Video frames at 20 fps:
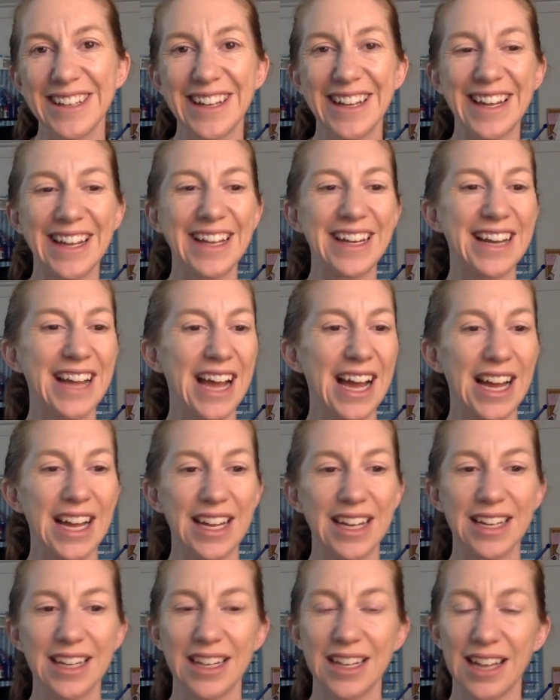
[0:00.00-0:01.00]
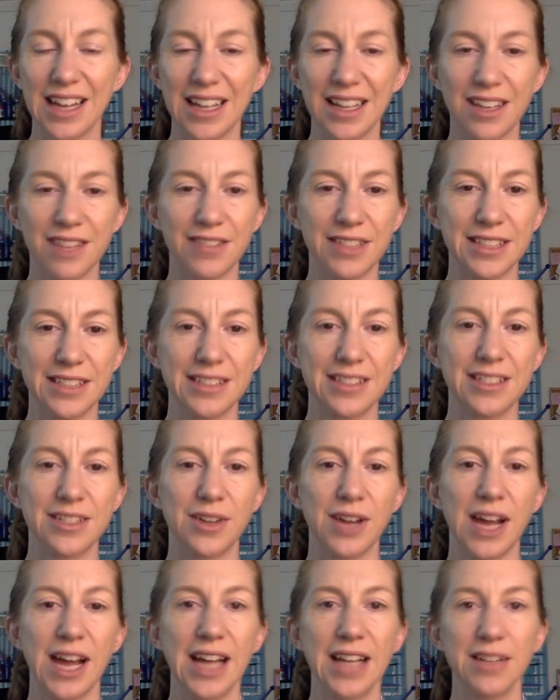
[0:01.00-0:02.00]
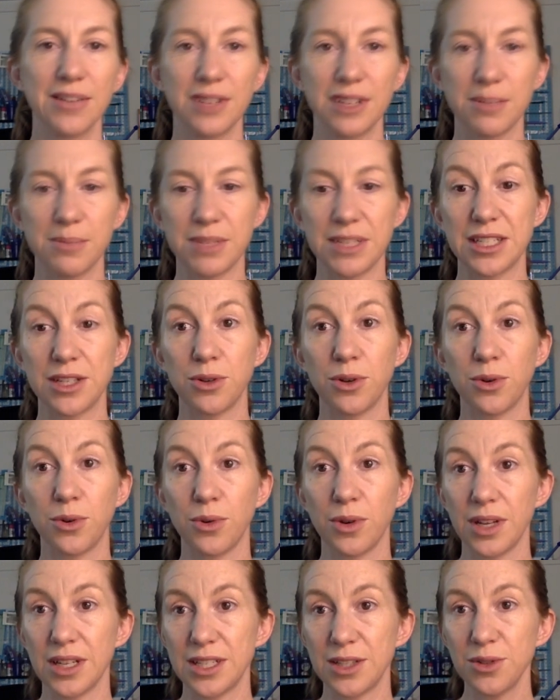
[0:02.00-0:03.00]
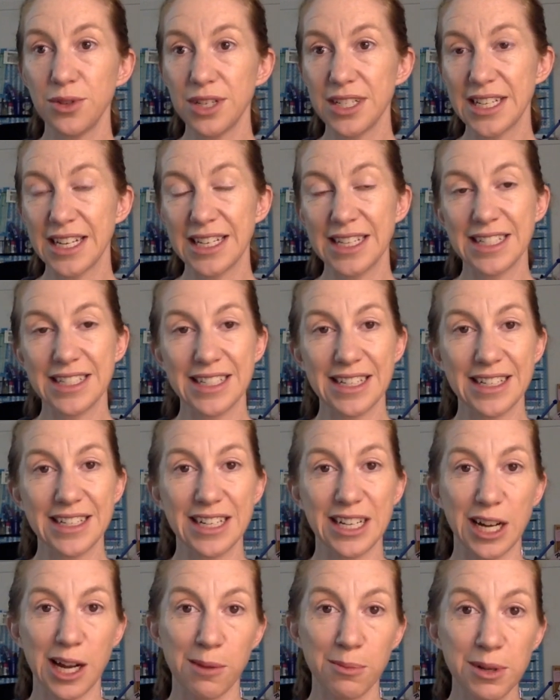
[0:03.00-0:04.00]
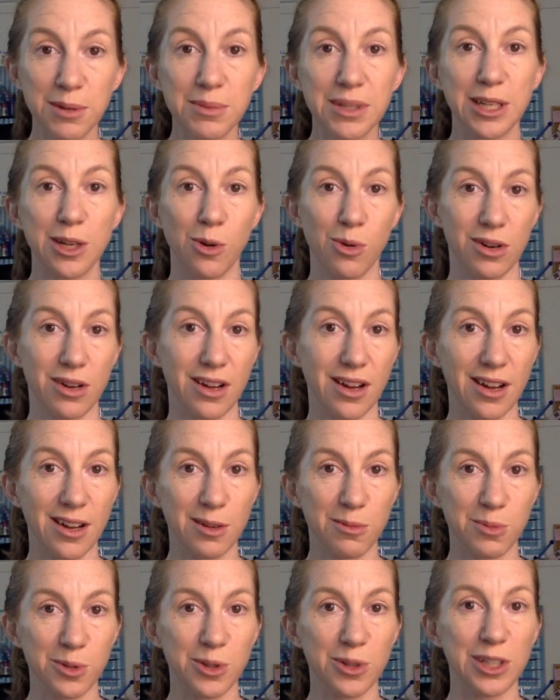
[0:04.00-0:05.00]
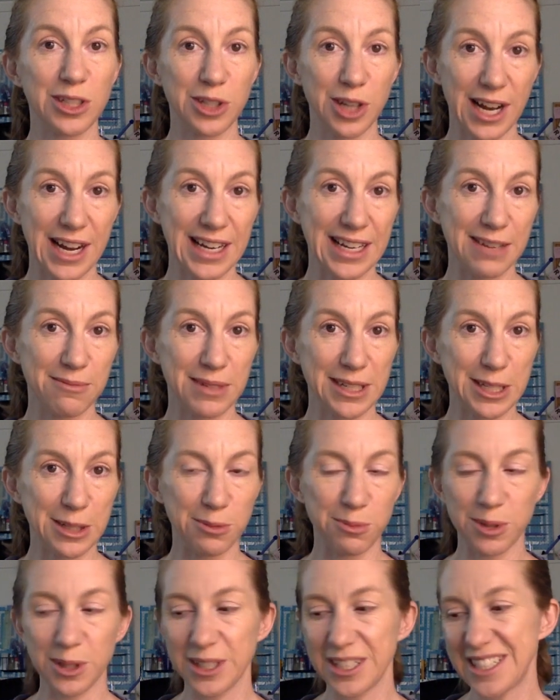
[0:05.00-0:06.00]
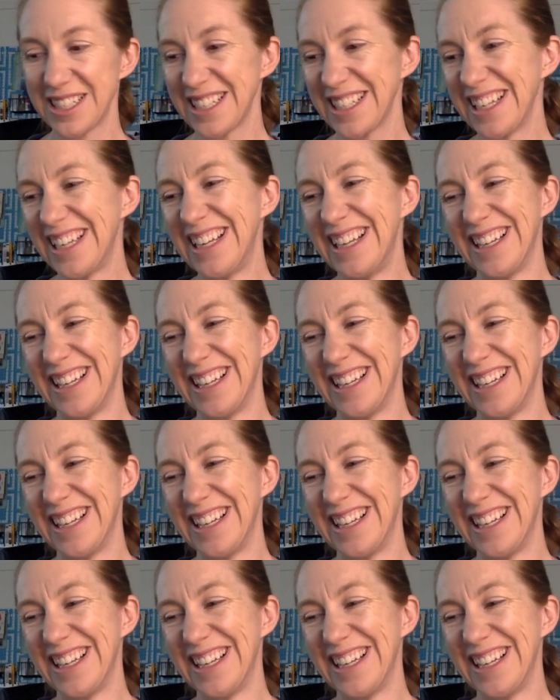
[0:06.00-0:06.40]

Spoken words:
And I love it. So I highly recommend. So as soon as I get done here, I'm going to be going to Audible and trying to get my 2 books.